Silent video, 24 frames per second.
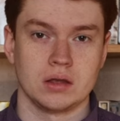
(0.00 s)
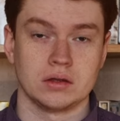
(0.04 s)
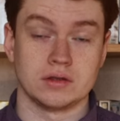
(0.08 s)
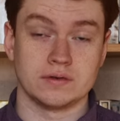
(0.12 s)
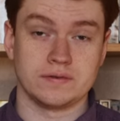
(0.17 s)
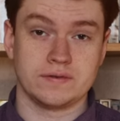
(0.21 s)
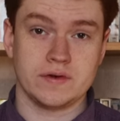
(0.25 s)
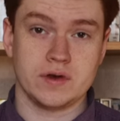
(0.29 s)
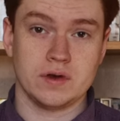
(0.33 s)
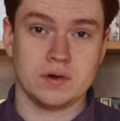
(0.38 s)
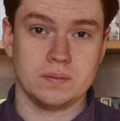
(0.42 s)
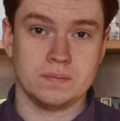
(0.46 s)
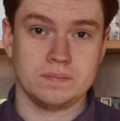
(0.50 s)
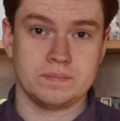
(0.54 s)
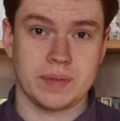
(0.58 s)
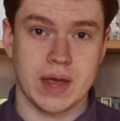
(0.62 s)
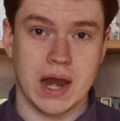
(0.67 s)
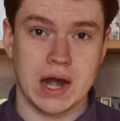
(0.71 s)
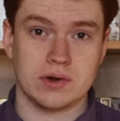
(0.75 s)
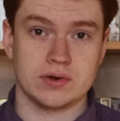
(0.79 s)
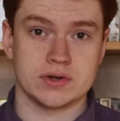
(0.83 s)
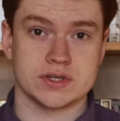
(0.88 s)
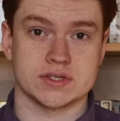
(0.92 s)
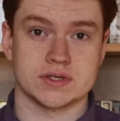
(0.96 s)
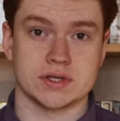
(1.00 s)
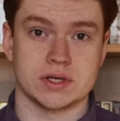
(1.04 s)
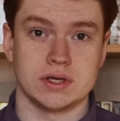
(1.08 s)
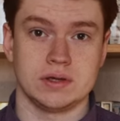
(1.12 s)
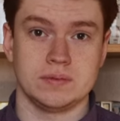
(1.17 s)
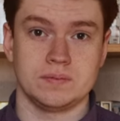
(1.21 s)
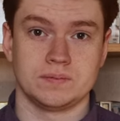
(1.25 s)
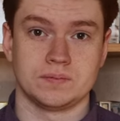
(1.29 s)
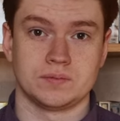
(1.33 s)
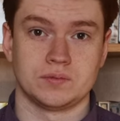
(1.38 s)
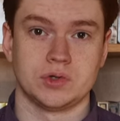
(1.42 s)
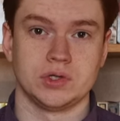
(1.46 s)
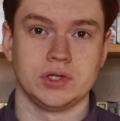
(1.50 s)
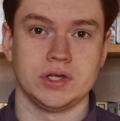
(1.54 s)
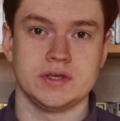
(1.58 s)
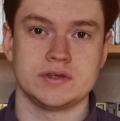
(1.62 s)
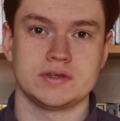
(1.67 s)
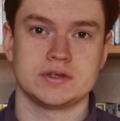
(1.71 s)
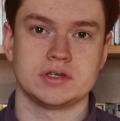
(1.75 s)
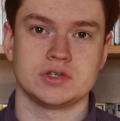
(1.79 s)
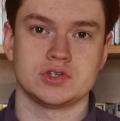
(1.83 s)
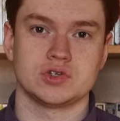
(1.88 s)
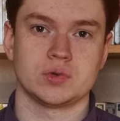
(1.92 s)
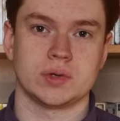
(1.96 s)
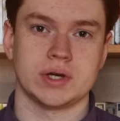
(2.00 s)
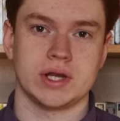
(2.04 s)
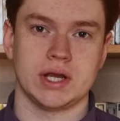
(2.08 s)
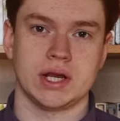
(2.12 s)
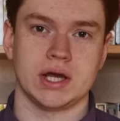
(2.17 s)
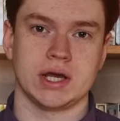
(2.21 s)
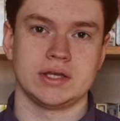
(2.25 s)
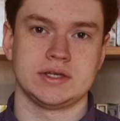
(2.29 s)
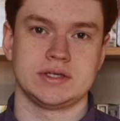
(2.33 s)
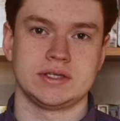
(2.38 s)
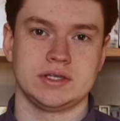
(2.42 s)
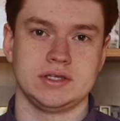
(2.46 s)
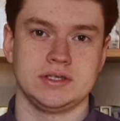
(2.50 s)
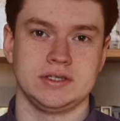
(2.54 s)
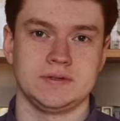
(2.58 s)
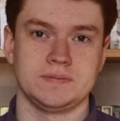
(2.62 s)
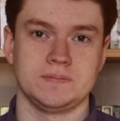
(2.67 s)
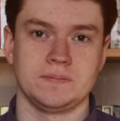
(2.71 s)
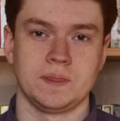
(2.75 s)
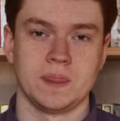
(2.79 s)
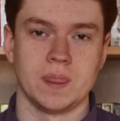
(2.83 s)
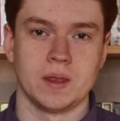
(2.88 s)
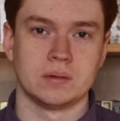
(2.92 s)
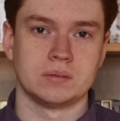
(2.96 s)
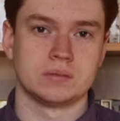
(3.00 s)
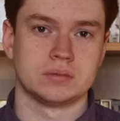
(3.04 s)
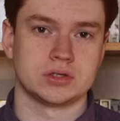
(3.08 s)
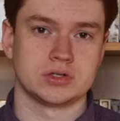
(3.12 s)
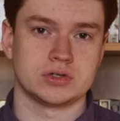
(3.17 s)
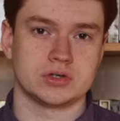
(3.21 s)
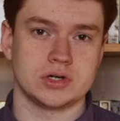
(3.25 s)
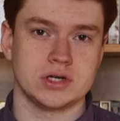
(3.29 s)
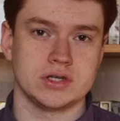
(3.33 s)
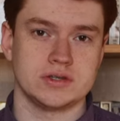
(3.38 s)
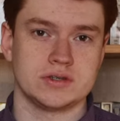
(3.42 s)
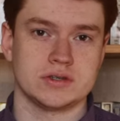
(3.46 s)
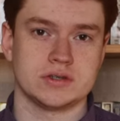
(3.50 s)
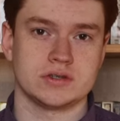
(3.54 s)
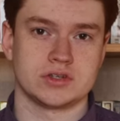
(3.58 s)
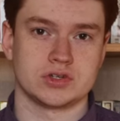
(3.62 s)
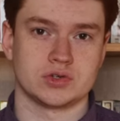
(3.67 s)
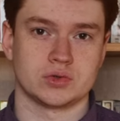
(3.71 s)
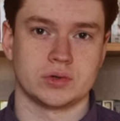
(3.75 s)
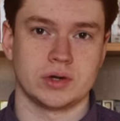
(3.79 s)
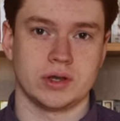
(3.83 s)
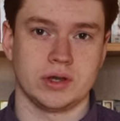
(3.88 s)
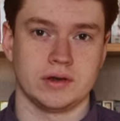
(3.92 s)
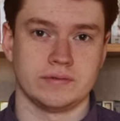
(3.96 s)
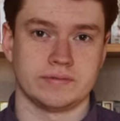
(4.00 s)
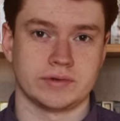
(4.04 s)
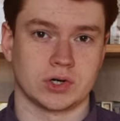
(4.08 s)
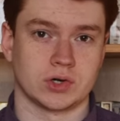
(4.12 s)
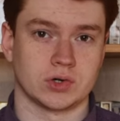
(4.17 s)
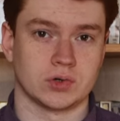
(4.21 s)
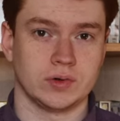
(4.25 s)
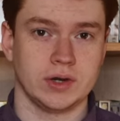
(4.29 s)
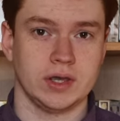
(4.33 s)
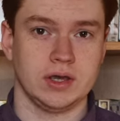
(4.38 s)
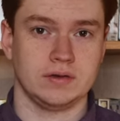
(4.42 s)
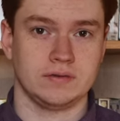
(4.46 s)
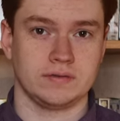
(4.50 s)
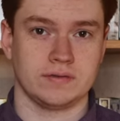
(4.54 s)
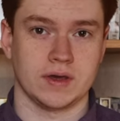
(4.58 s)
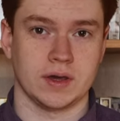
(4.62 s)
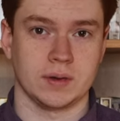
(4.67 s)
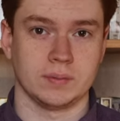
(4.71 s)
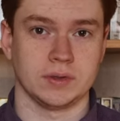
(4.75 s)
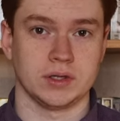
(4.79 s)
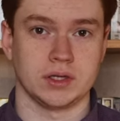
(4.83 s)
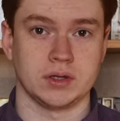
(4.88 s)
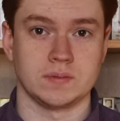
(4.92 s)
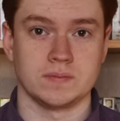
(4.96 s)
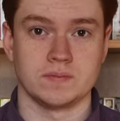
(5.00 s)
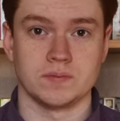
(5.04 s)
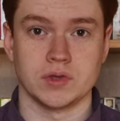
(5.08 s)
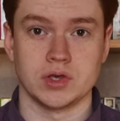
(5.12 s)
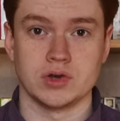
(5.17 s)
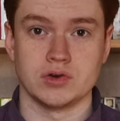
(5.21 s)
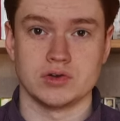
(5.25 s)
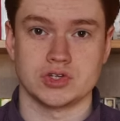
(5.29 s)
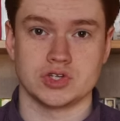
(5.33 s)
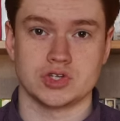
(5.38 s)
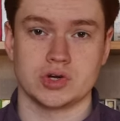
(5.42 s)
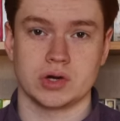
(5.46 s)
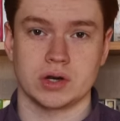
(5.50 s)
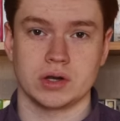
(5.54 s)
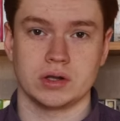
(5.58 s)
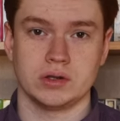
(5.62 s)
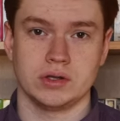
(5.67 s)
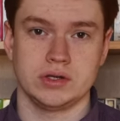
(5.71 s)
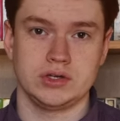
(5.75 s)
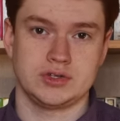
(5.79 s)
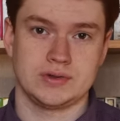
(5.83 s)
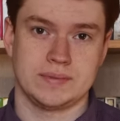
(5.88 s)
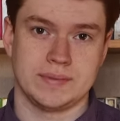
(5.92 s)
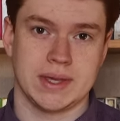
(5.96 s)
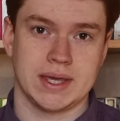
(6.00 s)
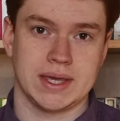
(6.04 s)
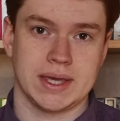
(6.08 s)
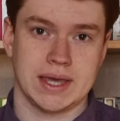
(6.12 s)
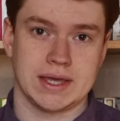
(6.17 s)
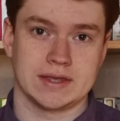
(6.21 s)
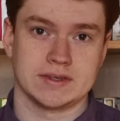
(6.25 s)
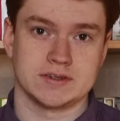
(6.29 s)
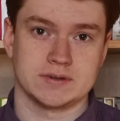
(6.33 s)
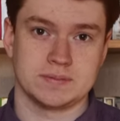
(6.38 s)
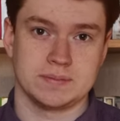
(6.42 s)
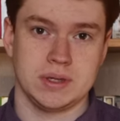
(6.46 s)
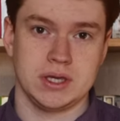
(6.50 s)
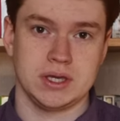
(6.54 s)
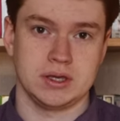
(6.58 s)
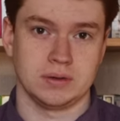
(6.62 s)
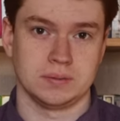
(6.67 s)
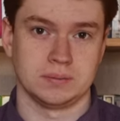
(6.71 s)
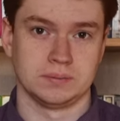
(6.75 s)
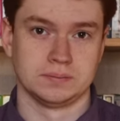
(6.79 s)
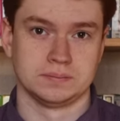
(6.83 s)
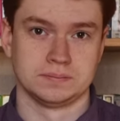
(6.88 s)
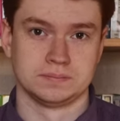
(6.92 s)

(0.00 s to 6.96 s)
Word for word: The film Parasite, released in 2019, portrays the story of a Korean family who is struggling to make ends meet.